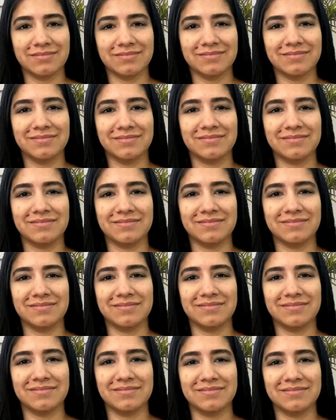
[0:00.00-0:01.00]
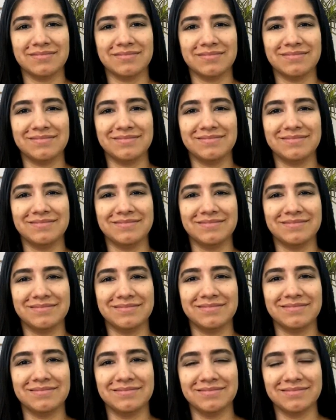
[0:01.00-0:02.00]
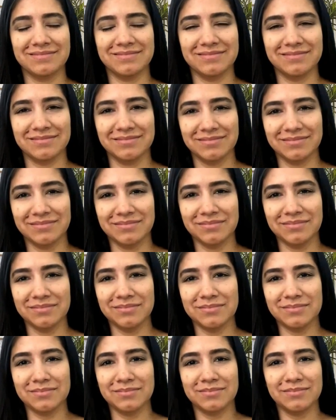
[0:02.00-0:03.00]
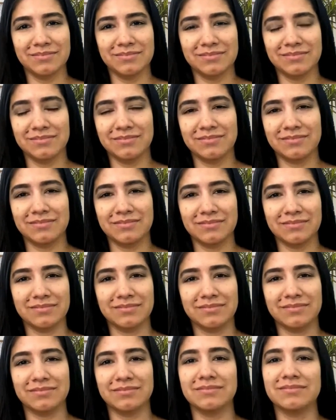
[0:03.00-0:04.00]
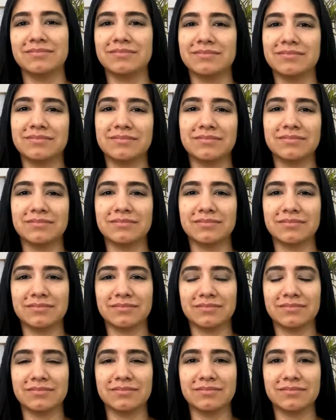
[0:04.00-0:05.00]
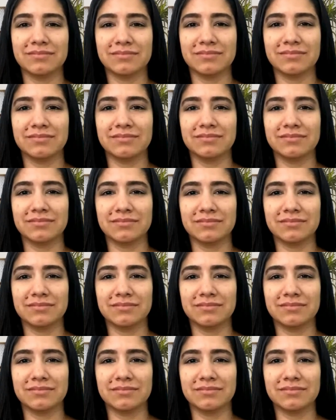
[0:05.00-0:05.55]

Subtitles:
(silent)